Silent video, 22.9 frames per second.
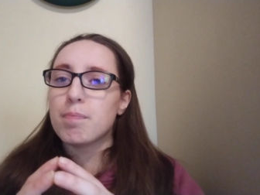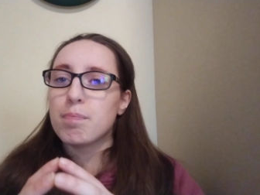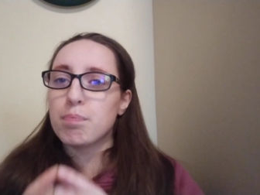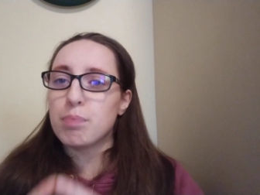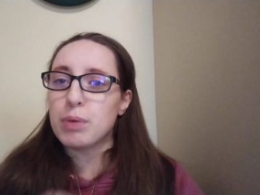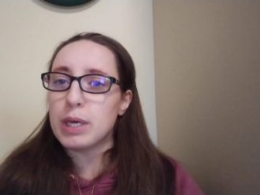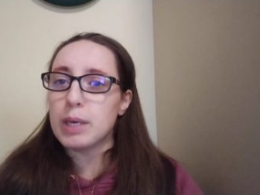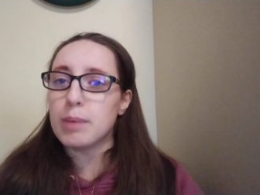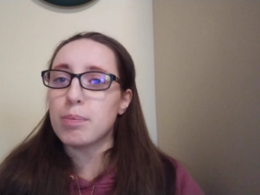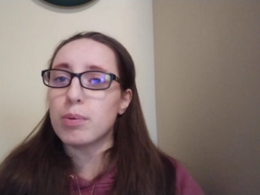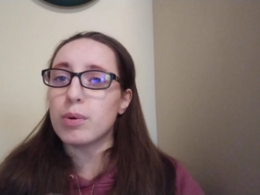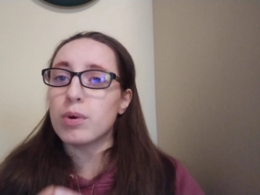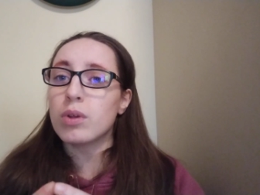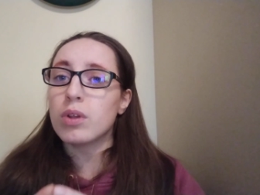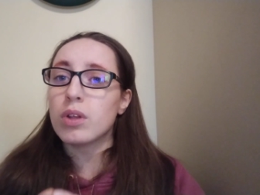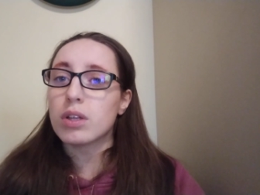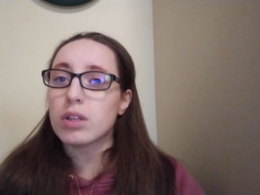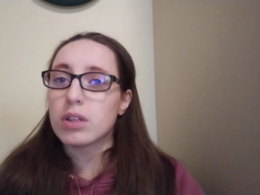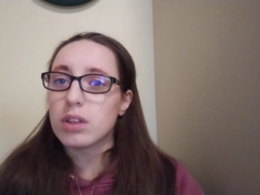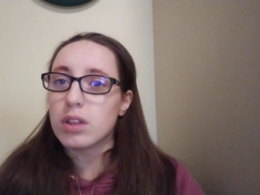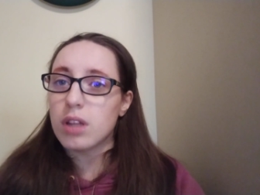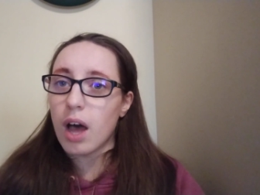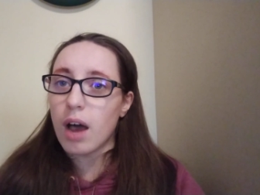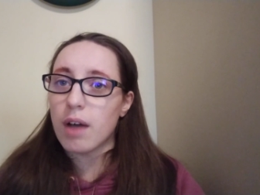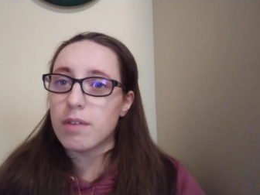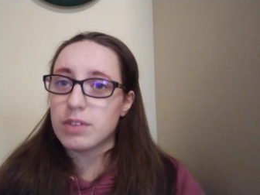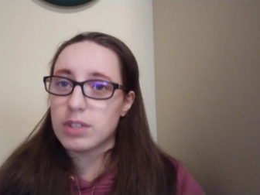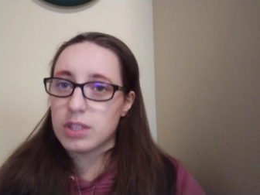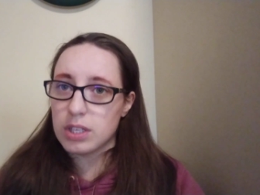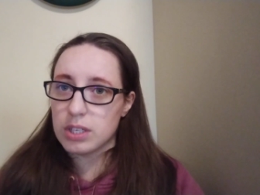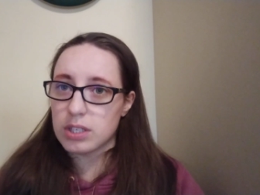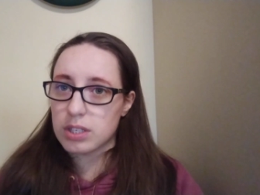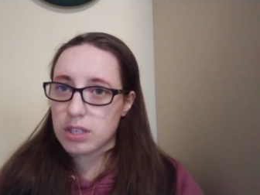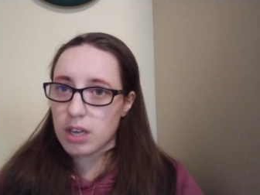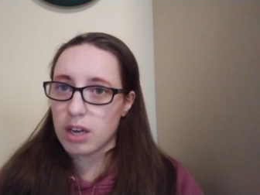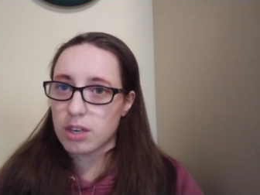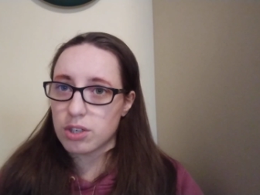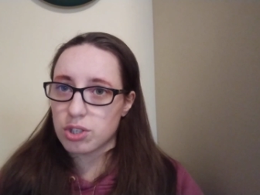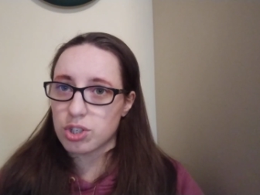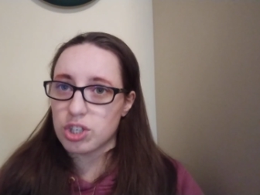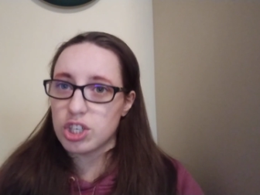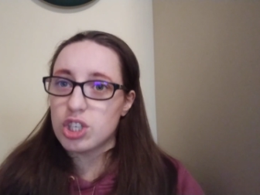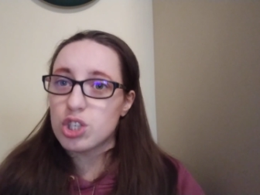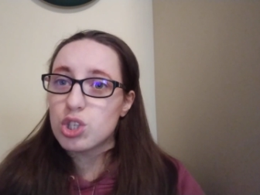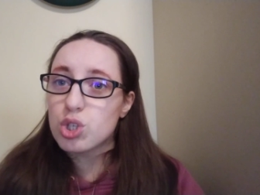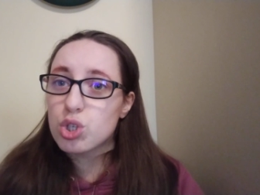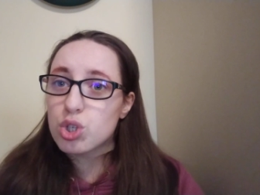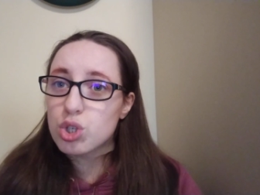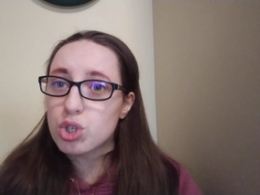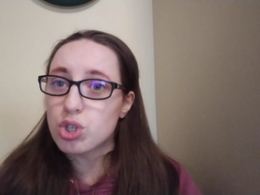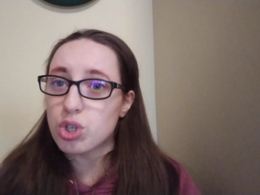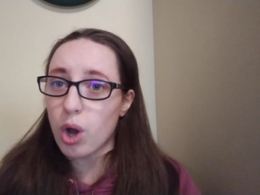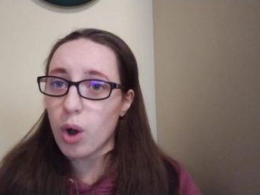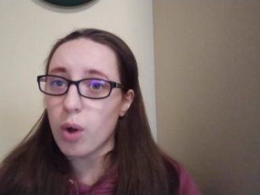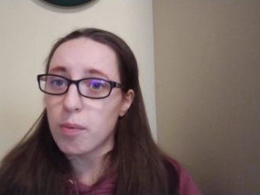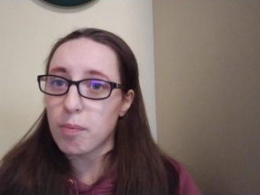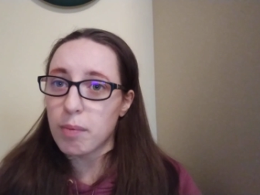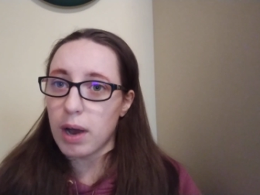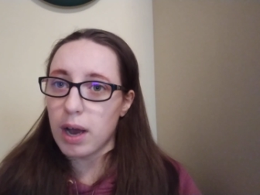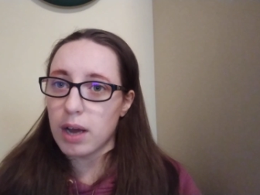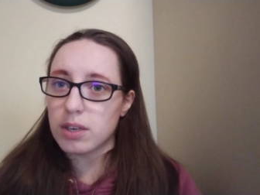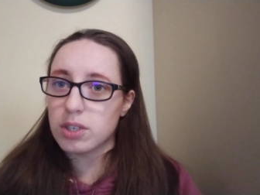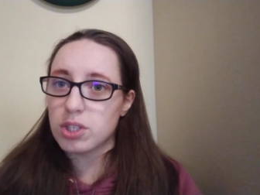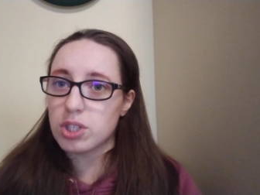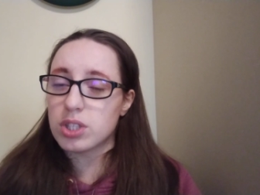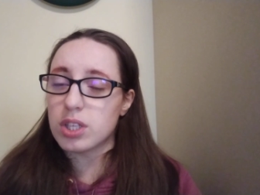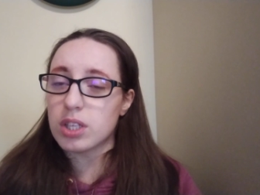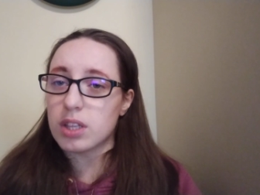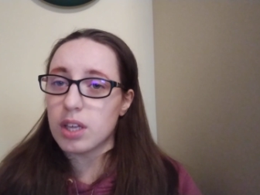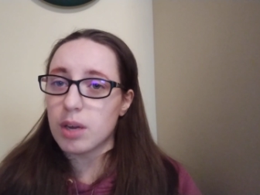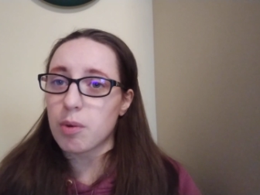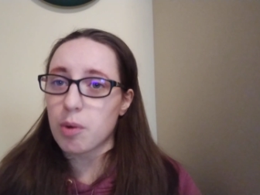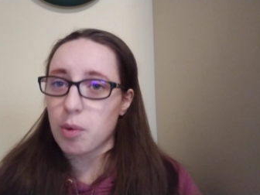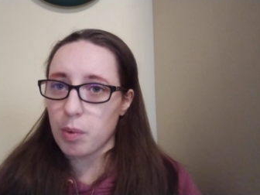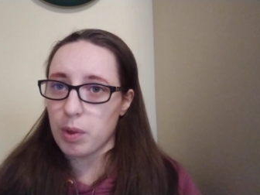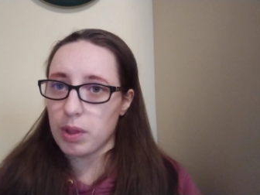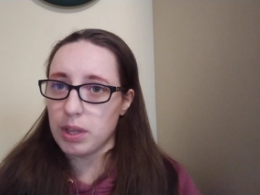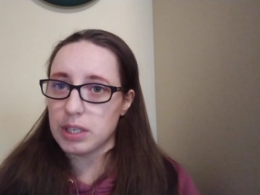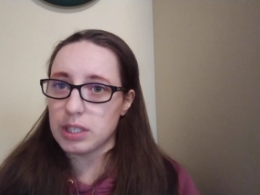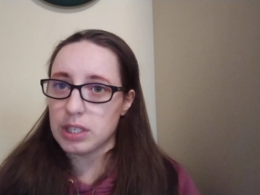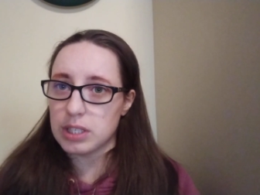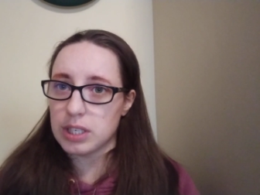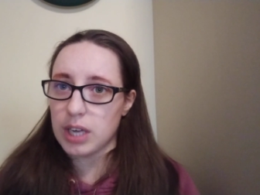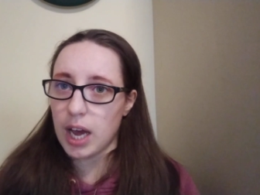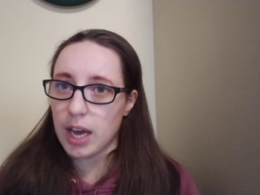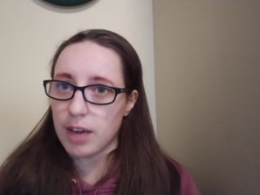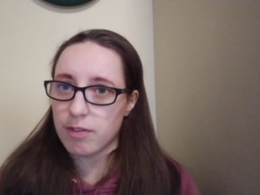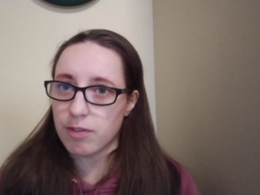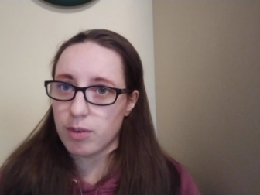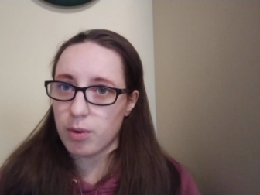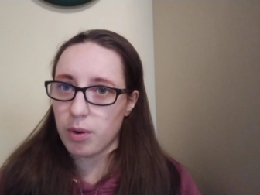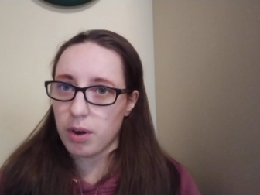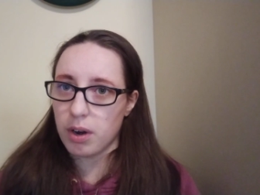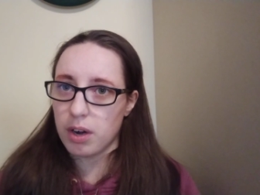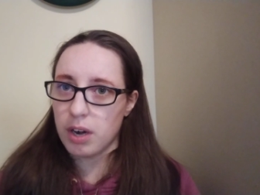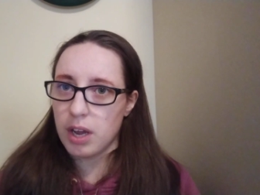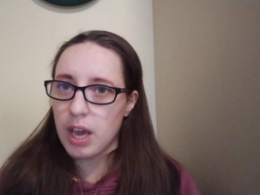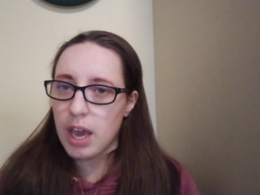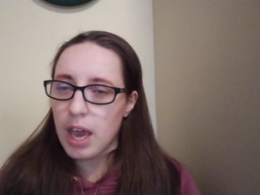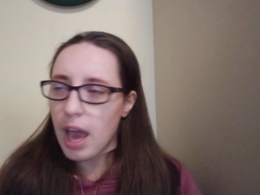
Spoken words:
People loved this country so much that they were willing to die for it,